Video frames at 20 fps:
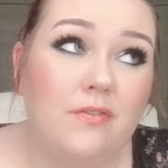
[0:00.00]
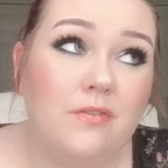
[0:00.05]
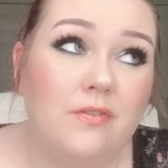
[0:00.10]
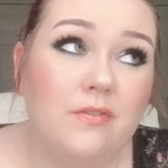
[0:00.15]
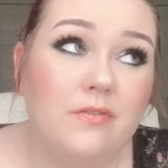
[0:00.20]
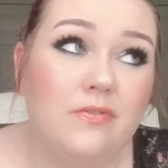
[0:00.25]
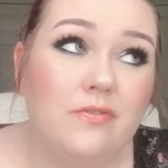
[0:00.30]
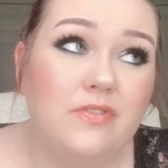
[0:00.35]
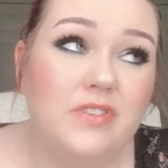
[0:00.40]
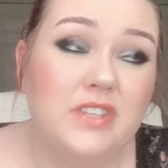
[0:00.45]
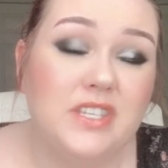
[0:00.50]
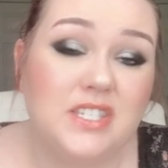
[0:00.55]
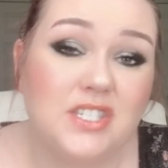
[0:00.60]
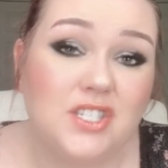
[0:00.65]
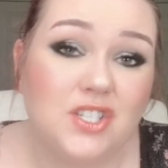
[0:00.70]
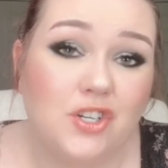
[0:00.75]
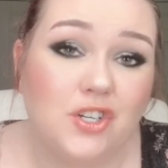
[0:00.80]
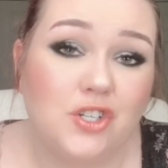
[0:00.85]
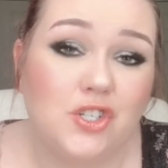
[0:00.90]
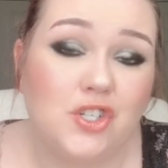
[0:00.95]
this
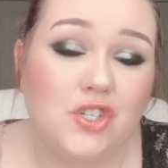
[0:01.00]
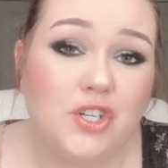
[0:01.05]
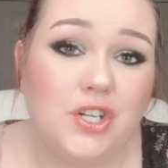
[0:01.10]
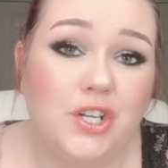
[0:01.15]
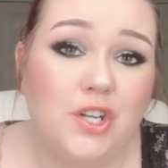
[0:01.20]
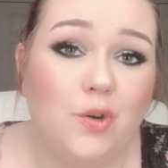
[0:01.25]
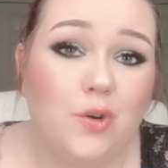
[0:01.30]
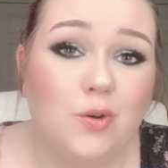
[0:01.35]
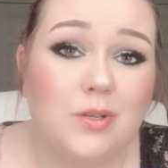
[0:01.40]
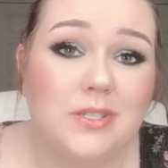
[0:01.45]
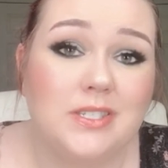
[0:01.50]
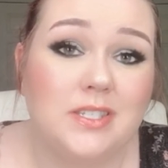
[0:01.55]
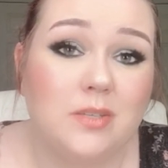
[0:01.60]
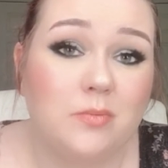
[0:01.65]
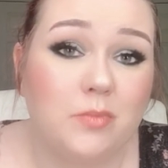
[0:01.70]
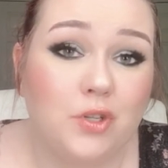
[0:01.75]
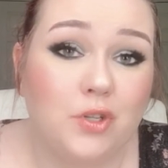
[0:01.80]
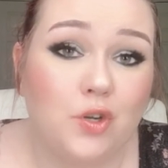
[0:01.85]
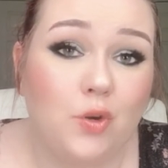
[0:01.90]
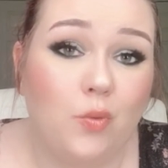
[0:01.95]
surgery or
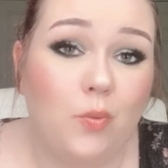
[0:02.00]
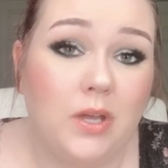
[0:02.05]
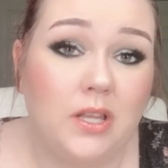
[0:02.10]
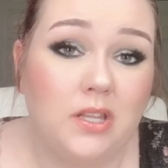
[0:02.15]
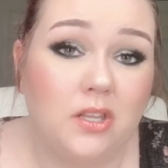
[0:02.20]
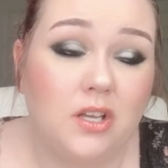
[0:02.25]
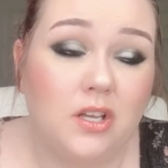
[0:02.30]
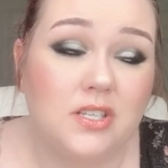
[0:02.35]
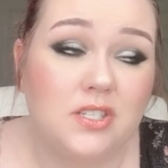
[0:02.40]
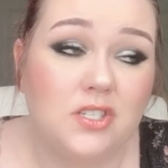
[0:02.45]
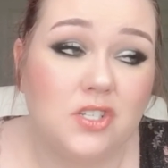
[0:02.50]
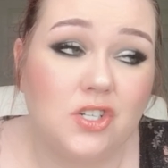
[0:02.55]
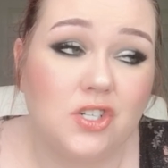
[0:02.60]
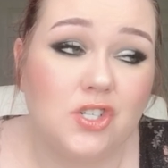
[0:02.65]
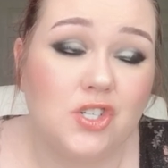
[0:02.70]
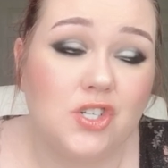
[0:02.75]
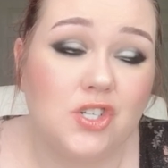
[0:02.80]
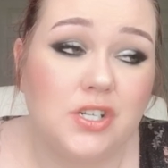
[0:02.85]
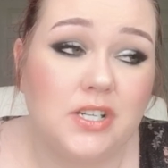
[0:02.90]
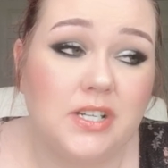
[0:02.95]
similar weight loss
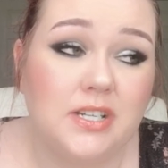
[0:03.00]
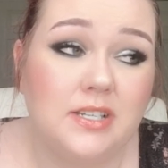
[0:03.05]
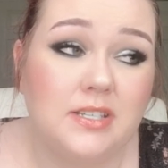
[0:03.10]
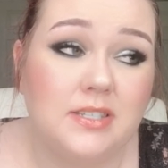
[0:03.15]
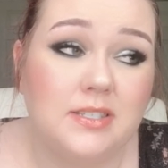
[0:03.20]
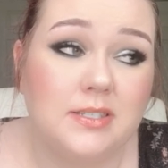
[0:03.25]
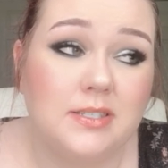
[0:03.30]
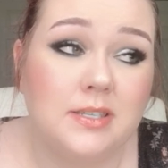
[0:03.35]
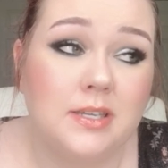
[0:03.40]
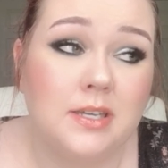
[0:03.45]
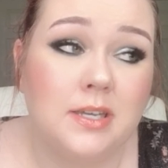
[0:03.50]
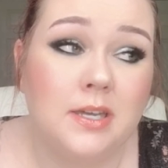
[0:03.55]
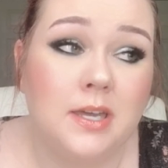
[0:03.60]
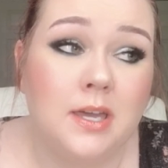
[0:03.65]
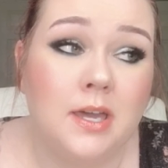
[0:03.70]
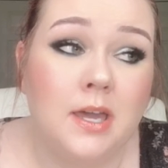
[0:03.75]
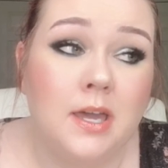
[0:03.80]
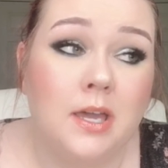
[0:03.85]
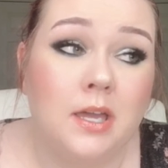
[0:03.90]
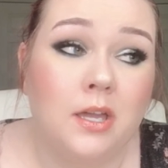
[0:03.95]
surgeries
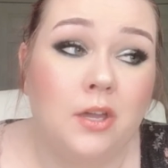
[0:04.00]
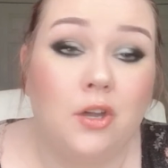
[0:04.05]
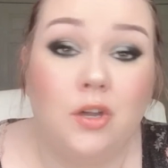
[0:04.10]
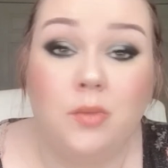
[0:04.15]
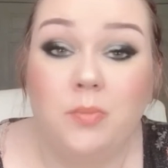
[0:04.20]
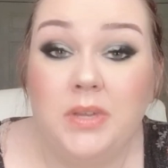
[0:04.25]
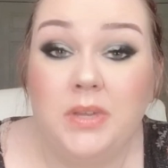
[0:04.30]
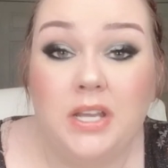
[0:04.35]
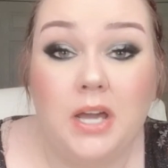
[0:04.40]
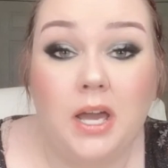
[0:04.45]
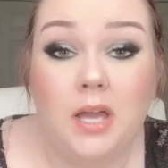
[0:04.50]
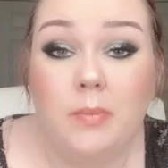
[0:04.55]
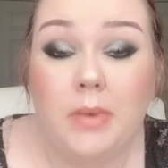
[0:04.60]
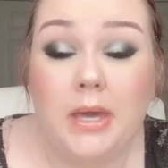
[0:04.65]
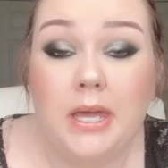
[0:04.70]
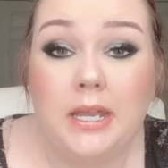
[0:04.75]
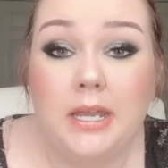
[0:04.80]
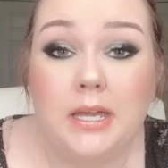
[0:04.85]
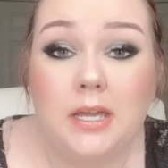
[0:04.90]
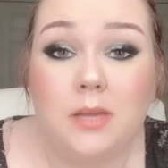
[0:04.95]
could be
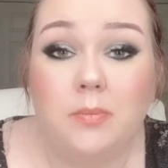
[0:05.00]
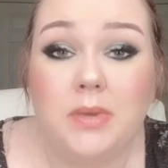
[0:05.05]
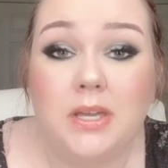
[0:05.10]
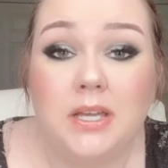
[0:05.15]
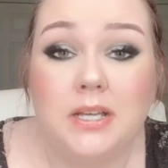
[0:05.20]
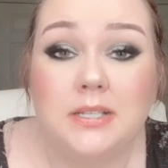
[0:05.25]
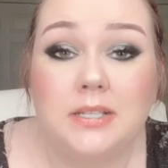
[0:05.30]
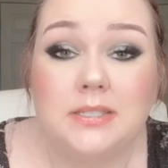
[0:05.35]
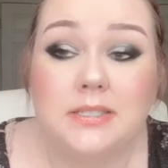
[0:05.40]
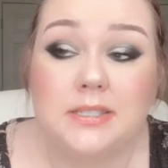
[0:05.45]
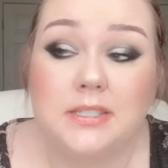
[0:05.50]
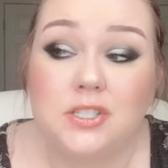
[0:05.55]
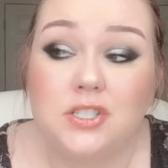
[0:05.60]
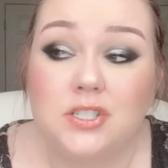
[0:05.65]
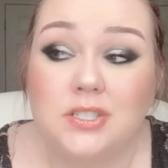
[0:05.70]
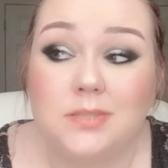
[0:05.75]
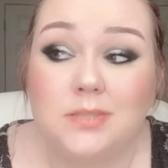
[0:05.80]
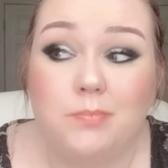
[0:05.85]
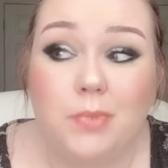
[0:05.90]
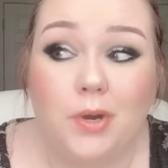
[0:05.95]
diabetic, because that's
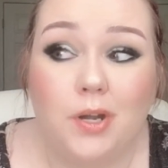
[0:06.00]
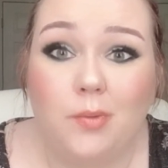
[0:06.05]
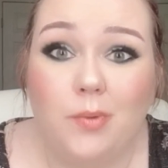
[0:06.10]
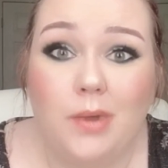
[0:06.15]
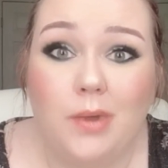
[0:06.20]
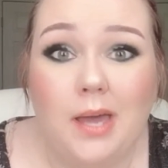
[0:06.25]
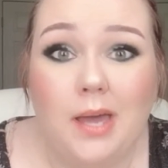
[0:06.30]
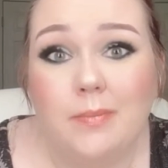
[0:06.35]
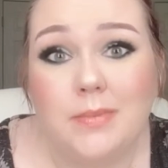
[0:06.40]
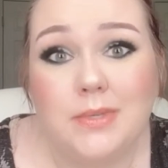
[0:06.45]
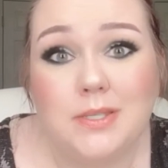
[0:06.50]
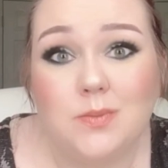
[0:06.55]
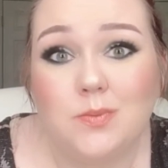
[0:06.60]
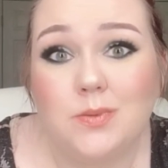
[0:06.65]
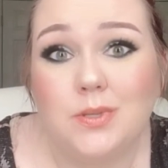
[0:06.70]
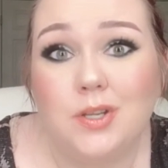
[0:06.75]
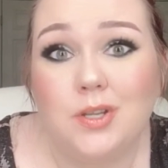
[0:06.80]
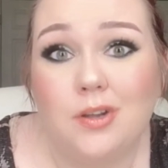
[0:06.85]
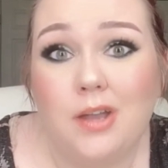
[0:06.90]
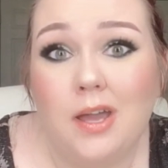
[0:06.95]
just part of what happens
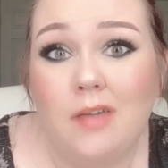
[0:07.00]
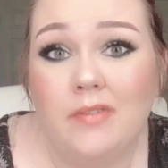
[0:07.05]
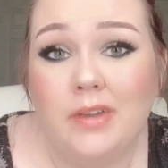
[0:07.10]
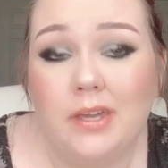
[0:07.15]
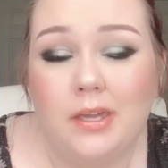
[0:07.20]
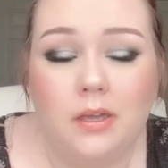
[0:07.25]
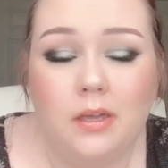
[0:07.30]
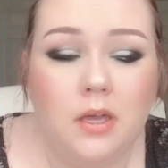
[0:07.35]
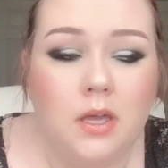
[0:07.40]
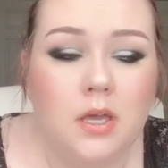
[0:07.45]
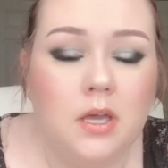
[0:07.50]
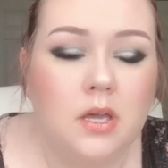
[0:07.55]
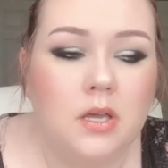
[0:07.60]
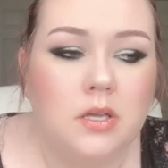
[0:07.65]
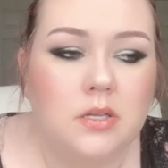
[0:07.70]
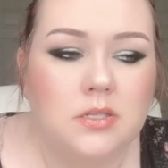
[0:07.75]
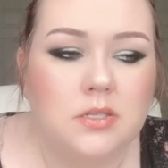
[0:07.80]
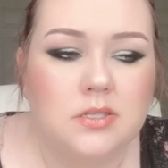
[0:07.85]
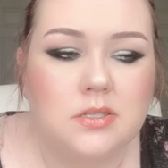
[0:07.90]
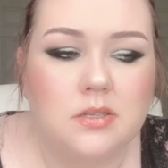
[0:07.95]
when you're heavy.
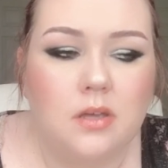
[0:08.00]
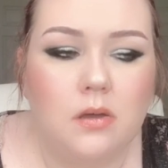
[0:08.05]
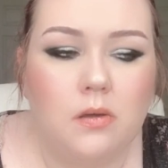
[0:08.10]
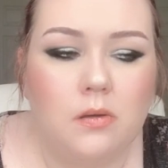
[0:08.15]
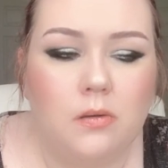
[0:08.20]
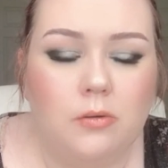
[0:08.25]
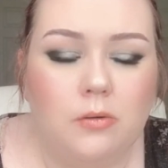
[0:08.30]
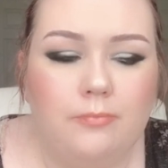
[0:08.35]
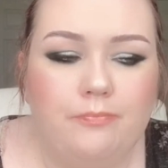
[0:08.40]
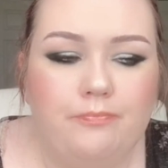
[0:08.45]
So